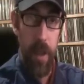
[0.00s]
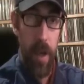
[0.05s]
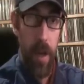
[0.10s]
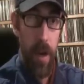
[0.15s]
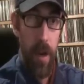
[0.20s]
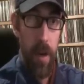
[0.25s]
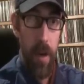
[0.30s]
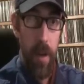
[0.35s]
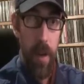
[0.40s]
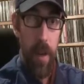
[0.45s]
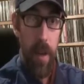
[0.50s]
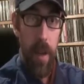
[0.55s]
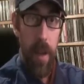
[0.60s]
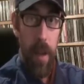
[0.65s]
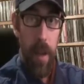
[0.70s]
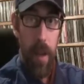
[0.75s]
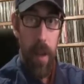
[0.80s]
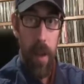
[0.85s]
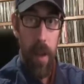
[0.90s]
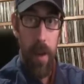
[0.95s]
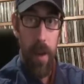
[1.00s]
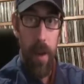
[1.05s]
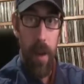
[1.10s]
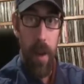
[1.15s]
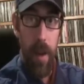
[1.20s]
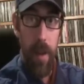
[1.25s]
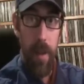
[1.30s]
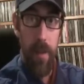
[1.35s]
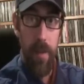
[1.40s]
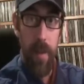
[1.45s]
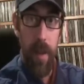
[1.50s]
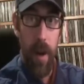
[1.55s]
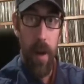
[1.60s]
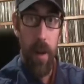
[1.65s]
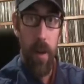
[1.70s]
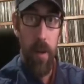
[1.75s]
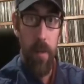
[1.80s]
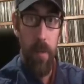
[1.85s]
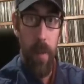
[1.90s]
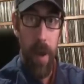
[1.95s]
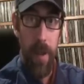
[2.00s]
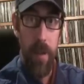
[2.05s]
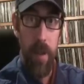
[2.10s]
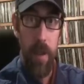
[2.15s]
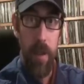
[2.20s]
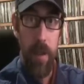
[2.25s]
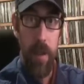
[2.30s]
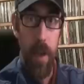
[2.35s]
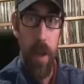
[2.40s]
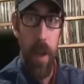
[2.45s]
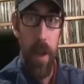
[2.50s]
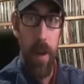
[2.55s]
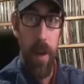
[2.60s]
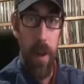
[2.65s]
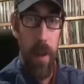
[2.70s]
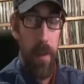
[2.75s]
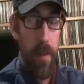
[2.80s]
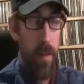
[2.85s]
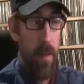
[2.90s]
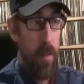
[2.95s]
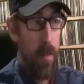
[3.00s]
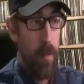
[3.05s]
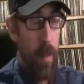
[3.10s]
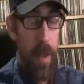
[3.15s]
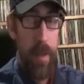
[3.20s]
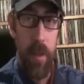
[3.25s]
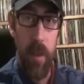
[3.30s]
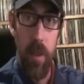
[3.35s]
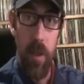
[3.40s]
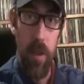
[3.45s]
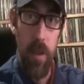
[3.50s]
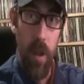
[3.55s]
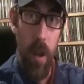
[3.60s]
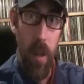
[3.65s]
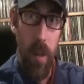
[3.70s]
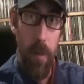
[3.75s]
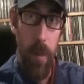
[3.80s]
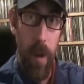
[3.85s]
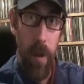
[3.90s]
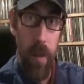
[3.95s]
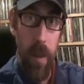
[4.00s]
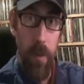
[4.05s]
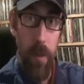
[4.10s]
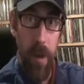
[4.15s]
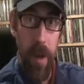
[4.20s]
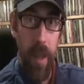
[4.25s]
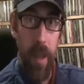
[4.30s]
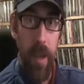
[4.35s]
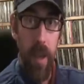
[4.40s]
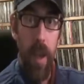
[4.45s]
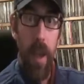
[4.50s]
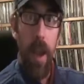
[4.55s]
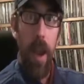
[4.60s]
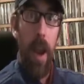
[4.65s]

year, and he's got a good message, and his message is all about liberty,